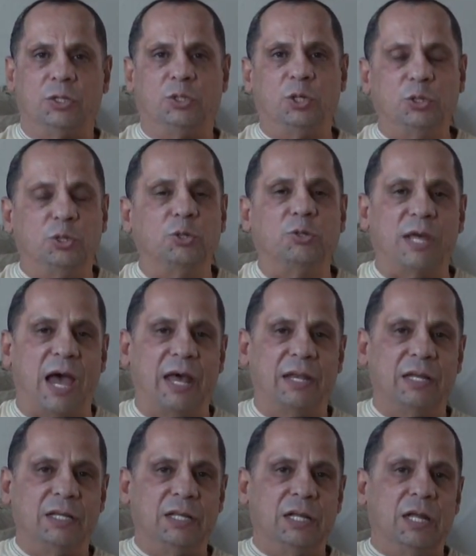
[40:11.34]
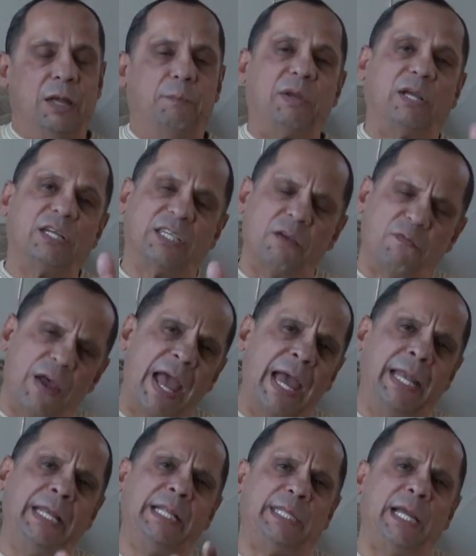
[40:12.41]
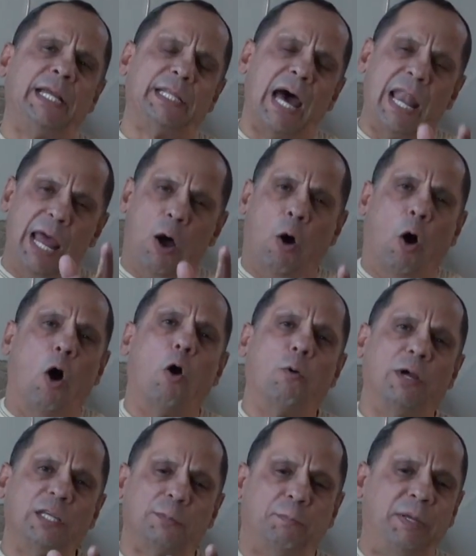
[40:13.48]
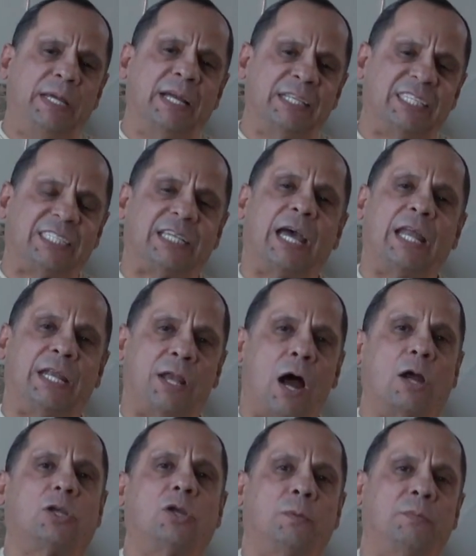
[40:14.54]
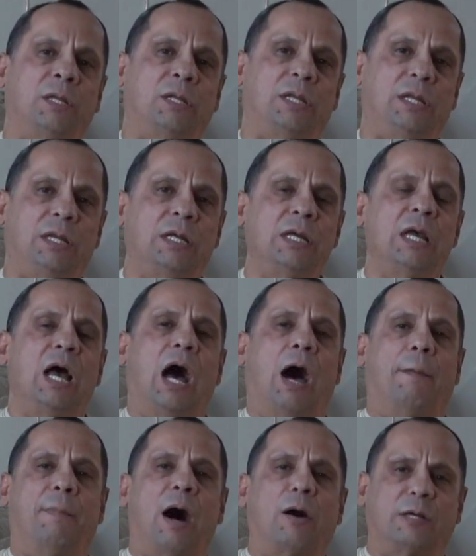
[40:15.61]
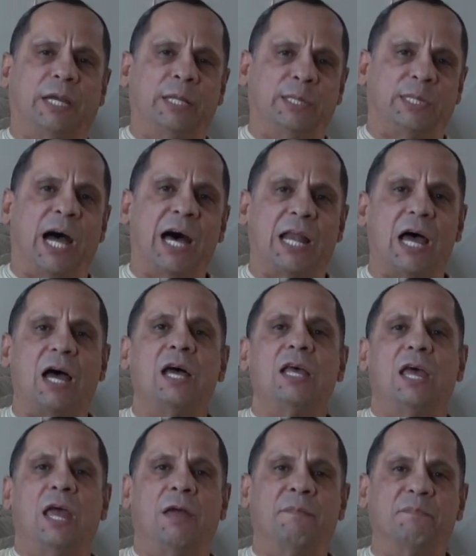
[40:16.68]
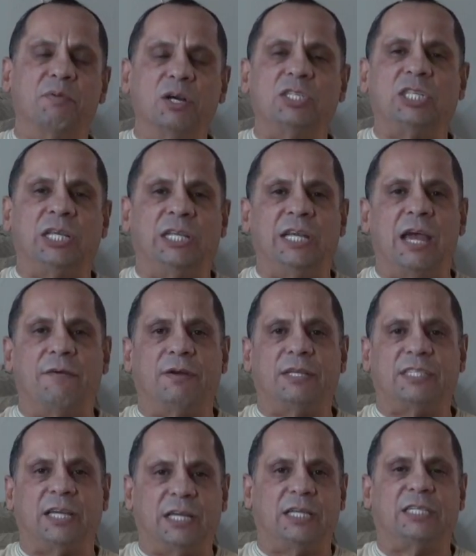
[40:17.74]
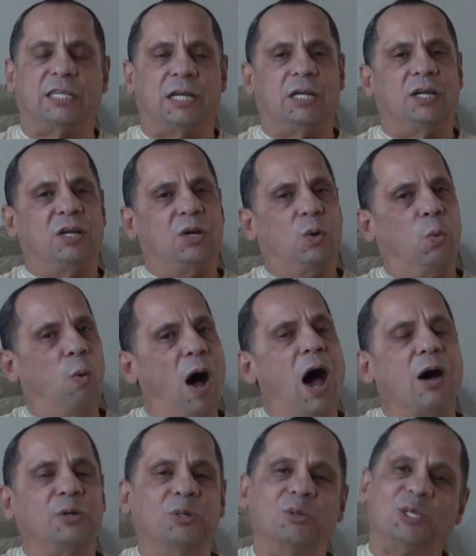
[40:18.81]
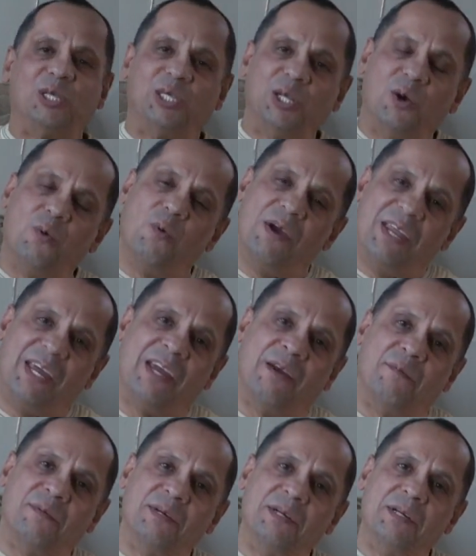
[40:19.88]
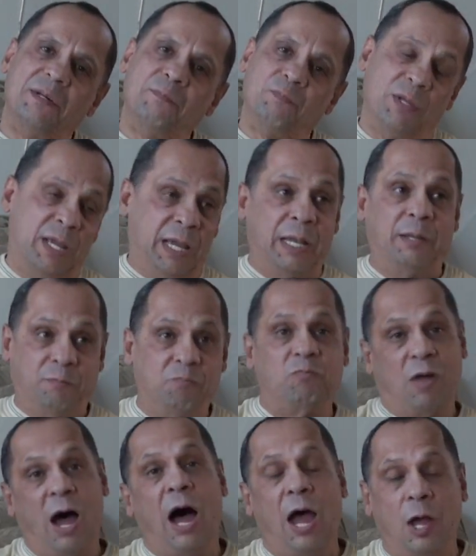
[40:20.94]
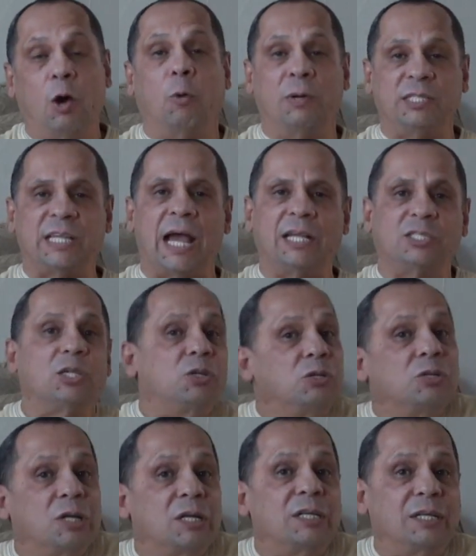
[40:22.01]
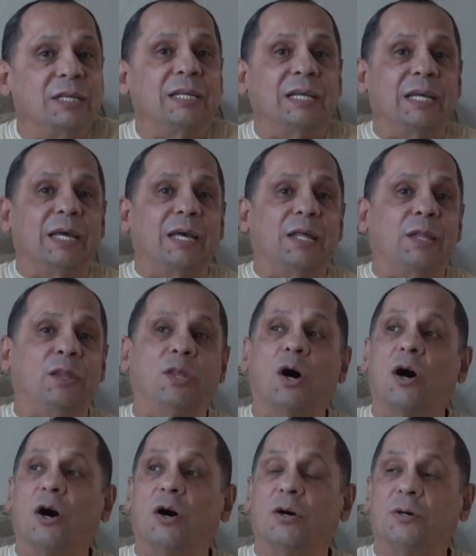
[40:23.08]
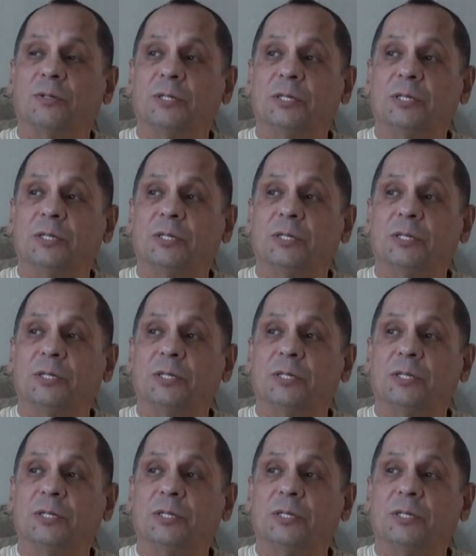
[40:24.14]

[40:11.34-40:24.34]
to do that. Because if anything that always being said in our community about Quintana and Butchie Nieves is, wow, you're still with him. And I always answer, the